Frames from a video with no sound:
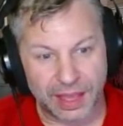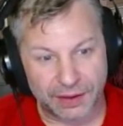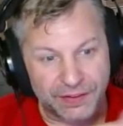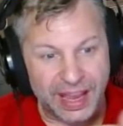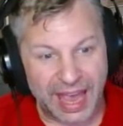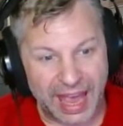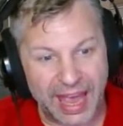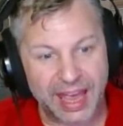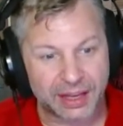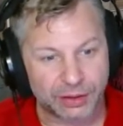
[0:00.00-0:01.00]
If I
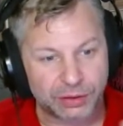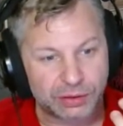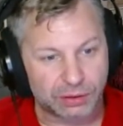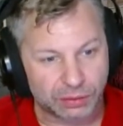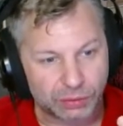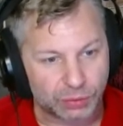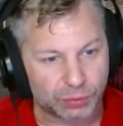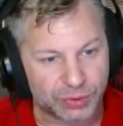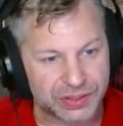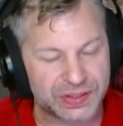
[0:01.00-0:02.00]
had
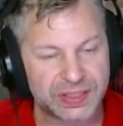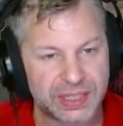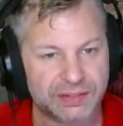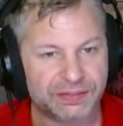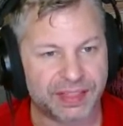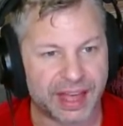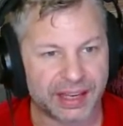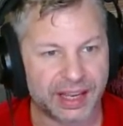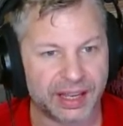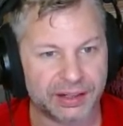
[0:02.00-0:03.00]
received
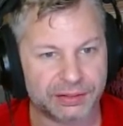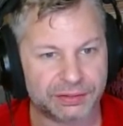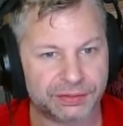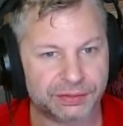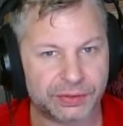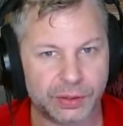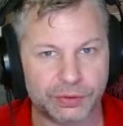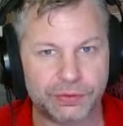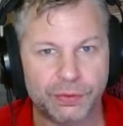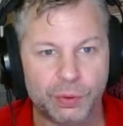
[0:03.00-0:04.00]
that kind of
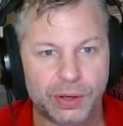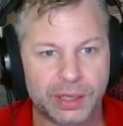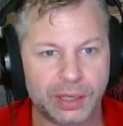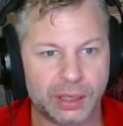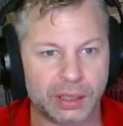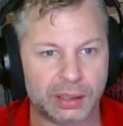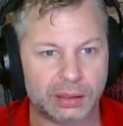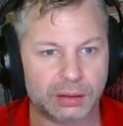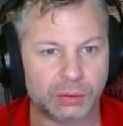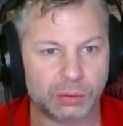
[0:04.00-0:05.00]
euphoria
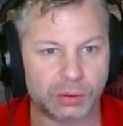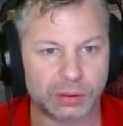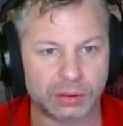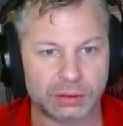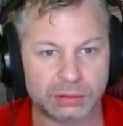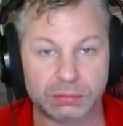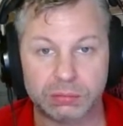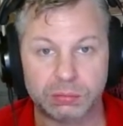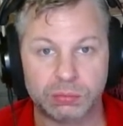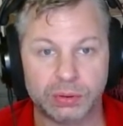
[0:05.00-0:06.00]
or
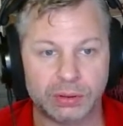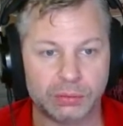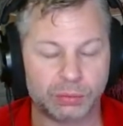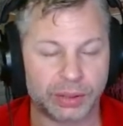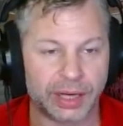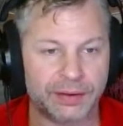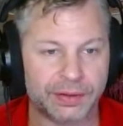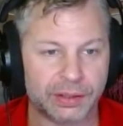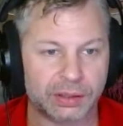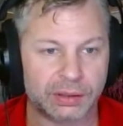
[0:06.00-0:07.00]

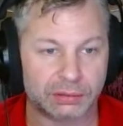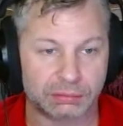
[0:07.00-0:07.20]
whatever,